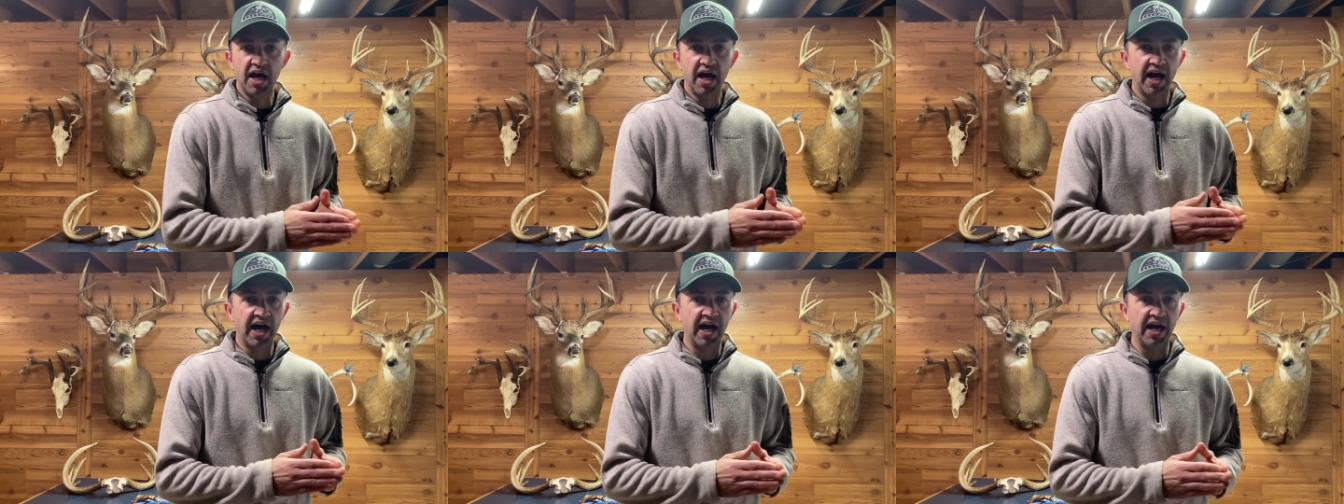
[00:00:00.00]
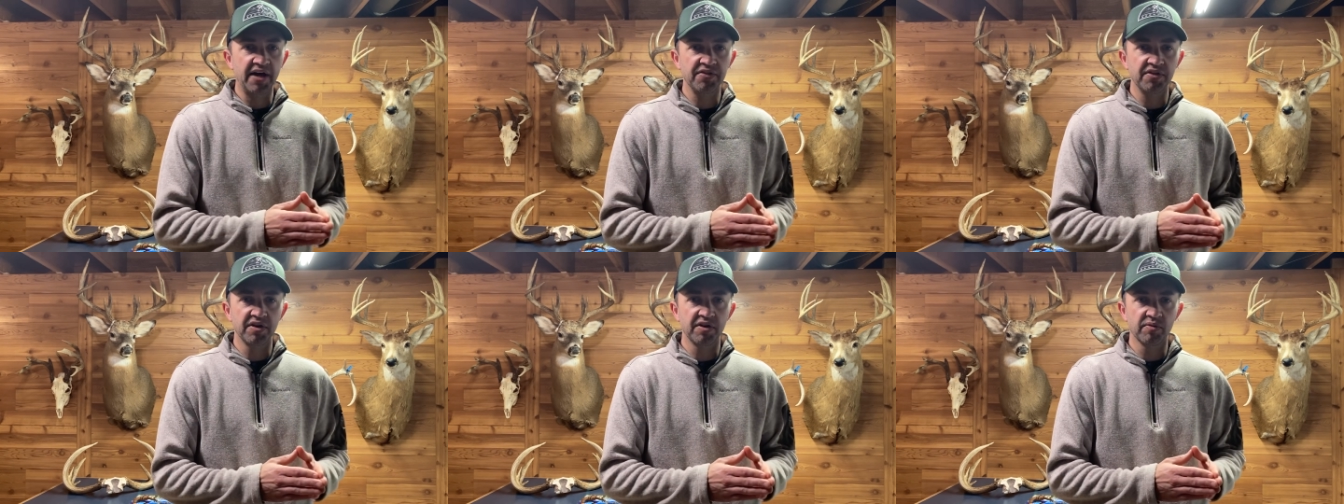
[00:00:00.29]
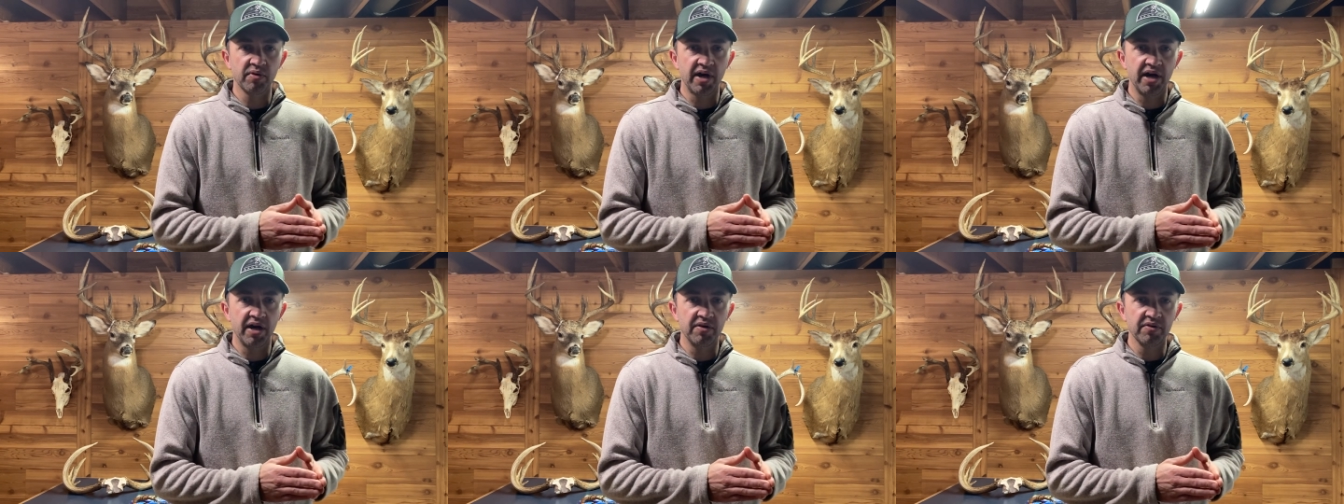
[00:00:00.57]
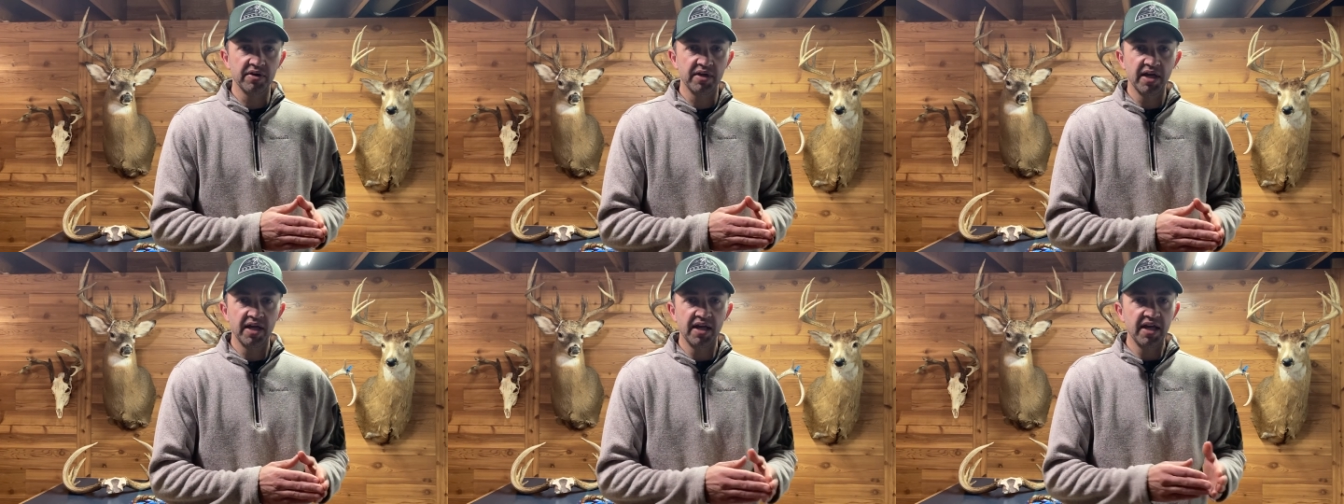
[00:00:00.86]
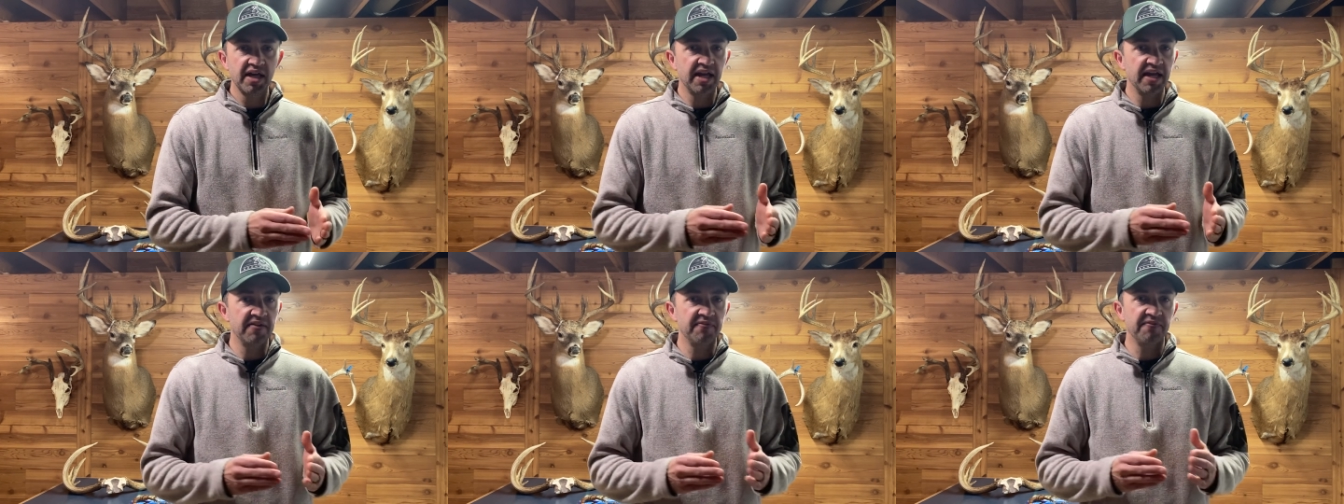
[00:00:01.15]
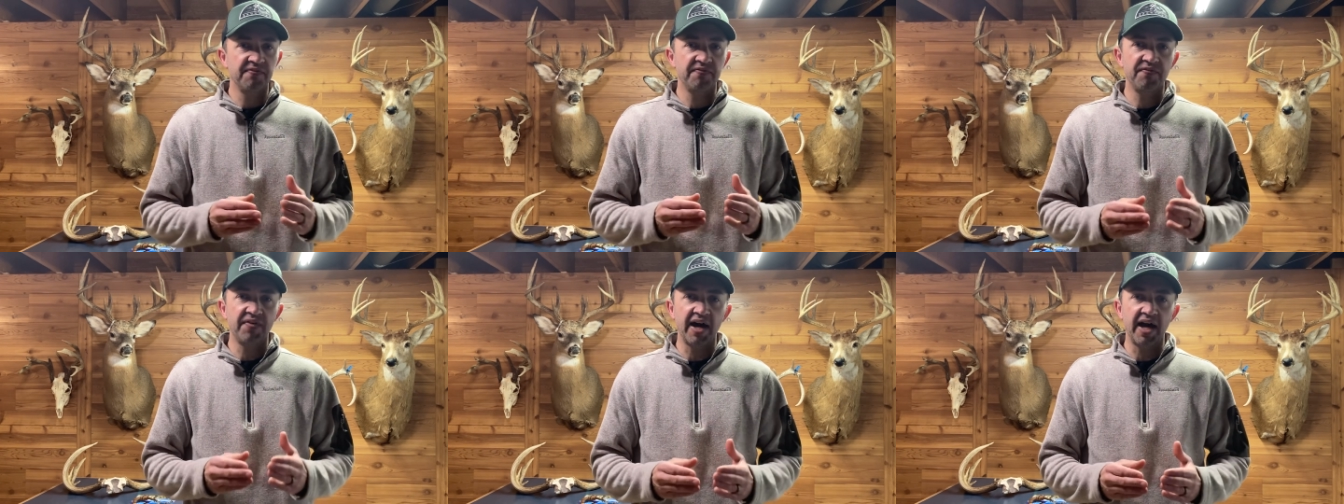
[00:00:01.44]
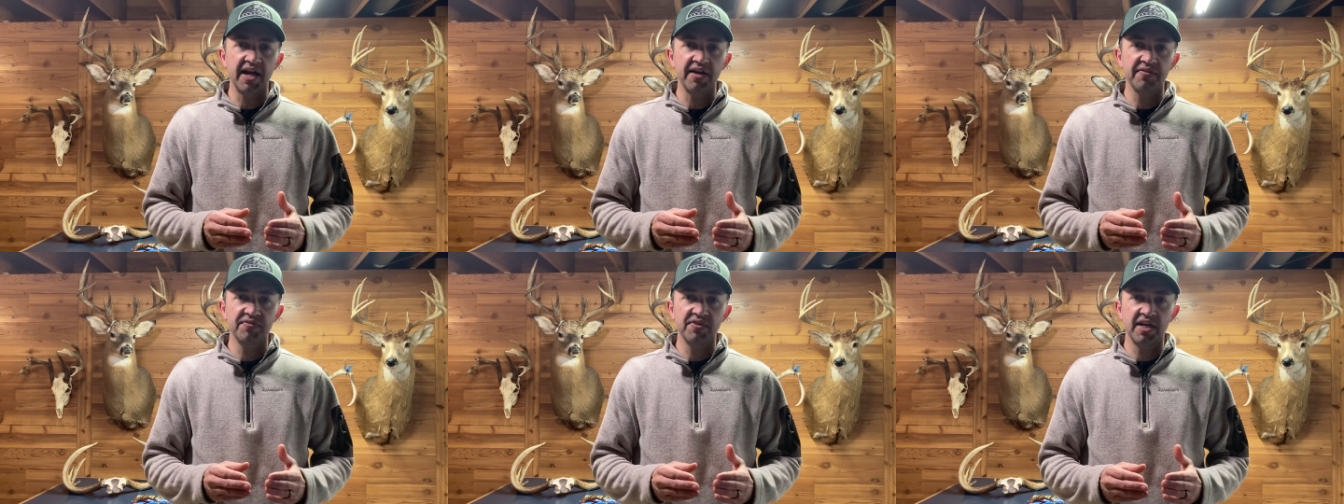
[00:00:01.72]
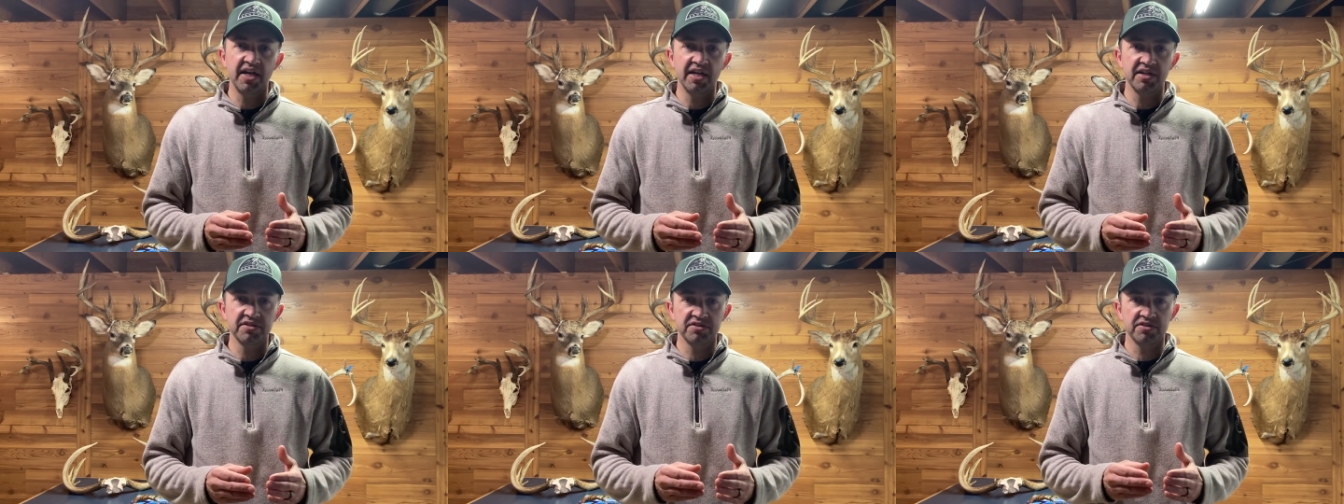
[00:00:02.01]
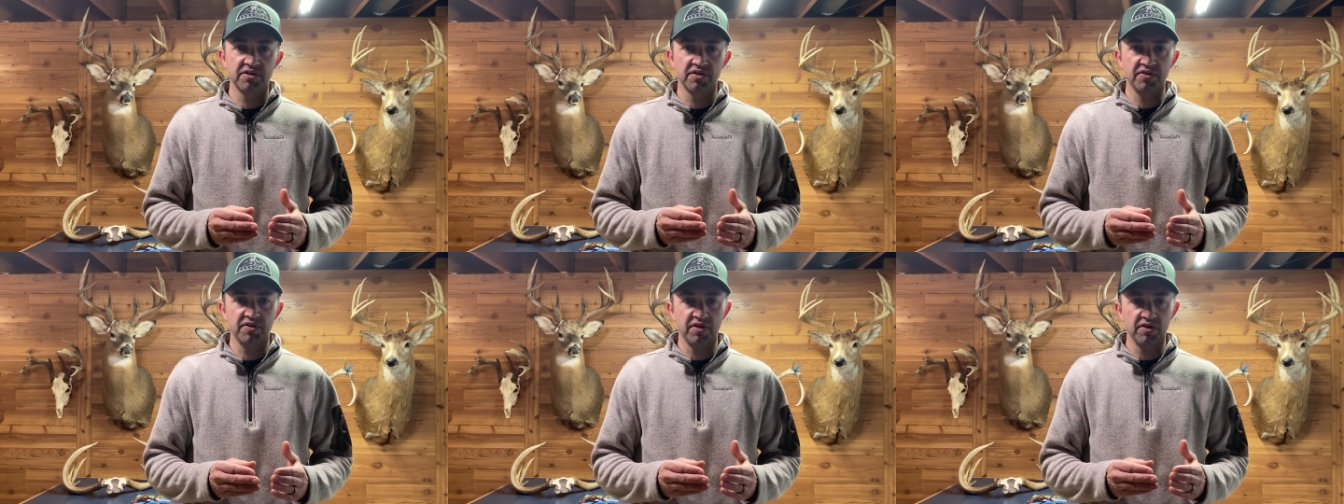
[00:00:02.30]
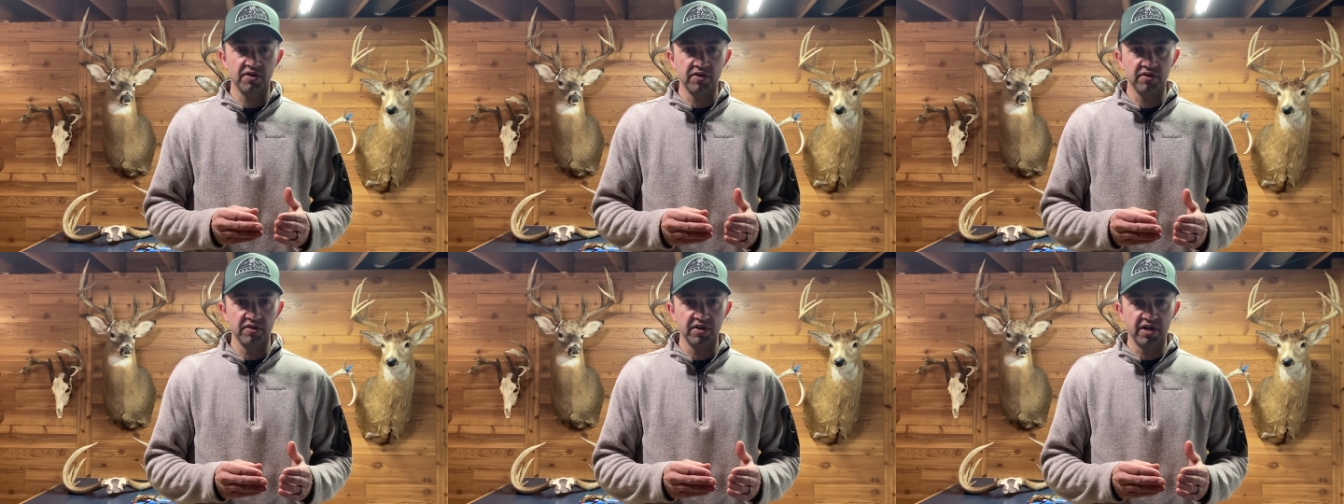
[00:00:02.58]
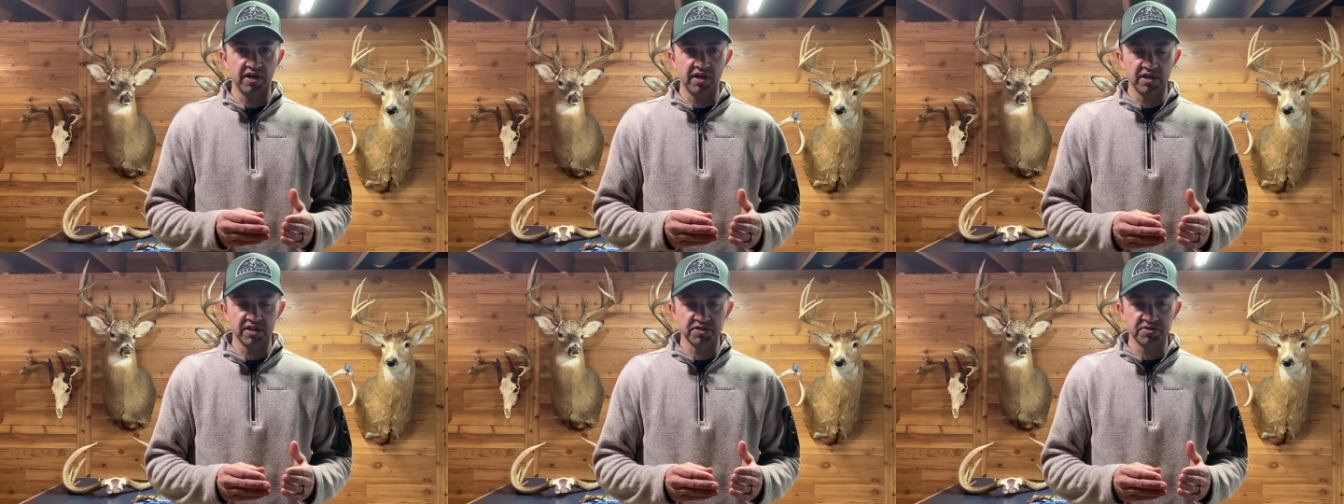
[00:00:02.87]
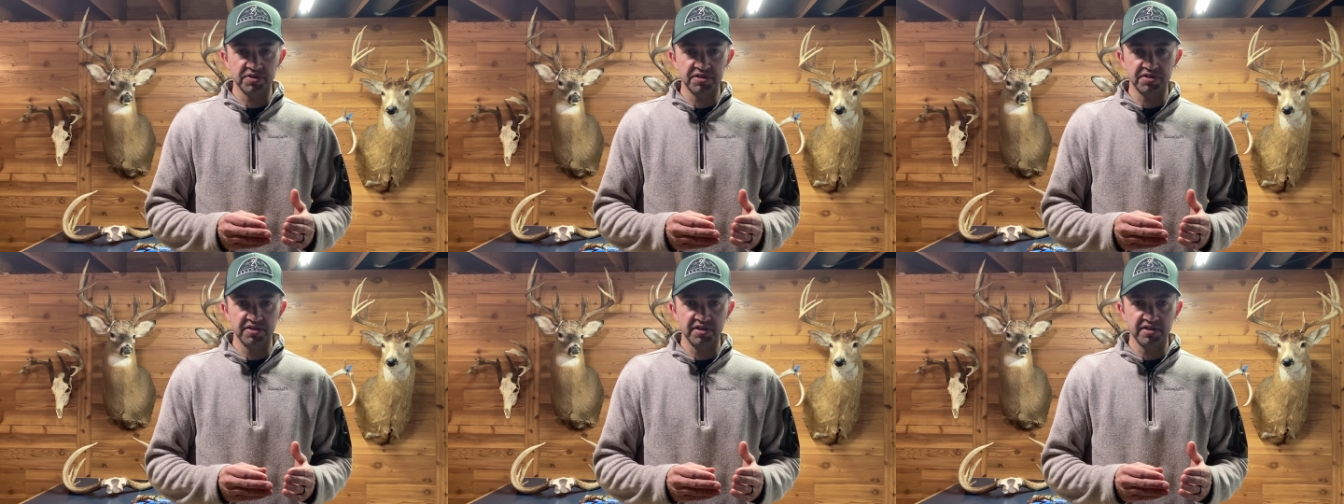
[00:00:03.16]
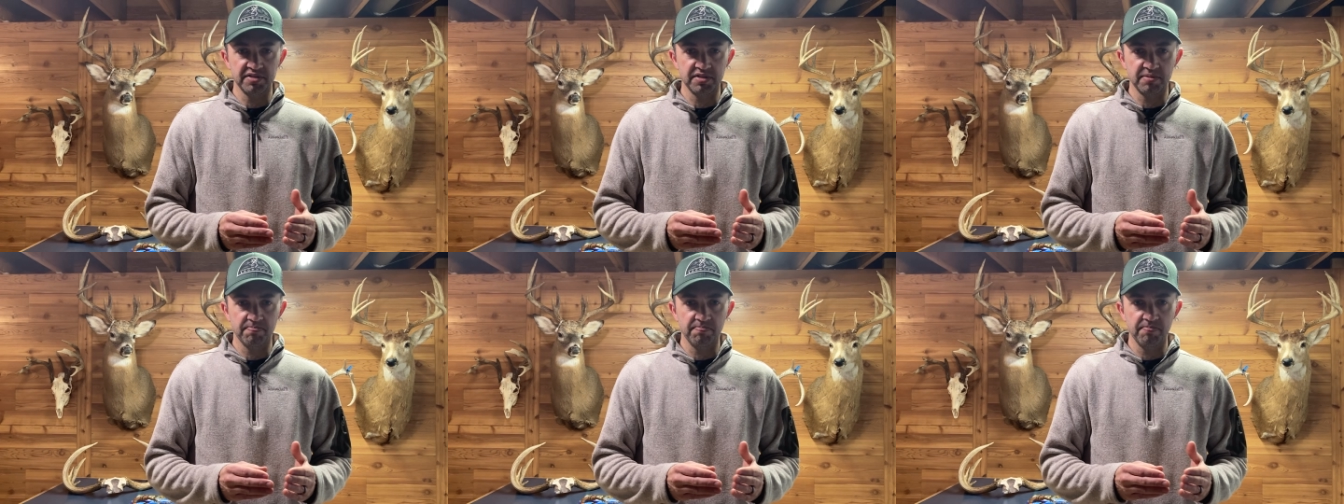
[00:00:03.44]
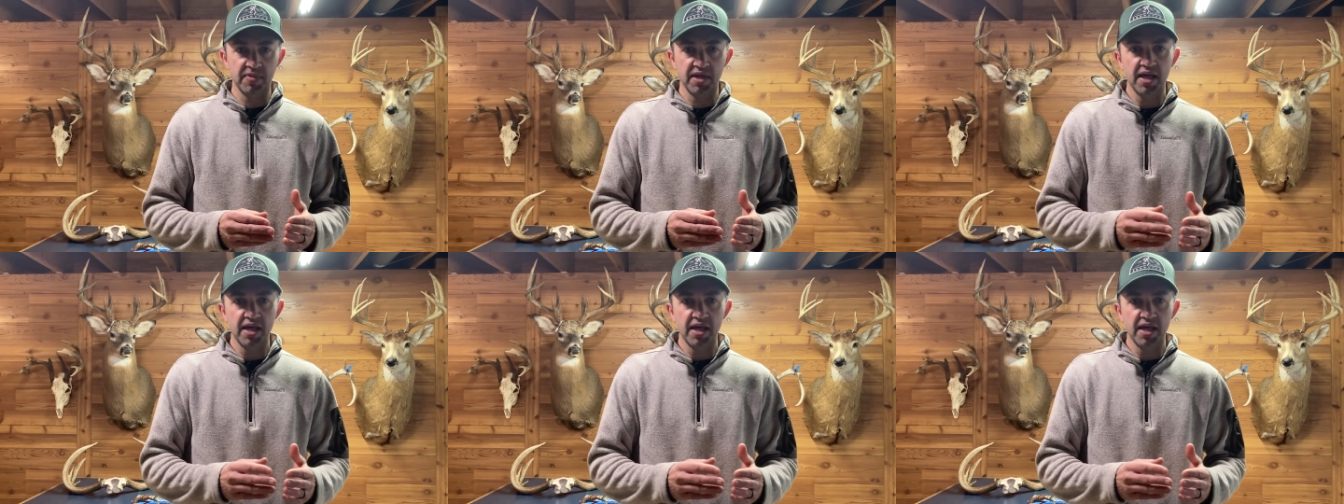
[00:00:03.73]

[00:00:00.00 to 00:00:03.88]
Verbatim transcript: on the ground in 5 days during the early archery season.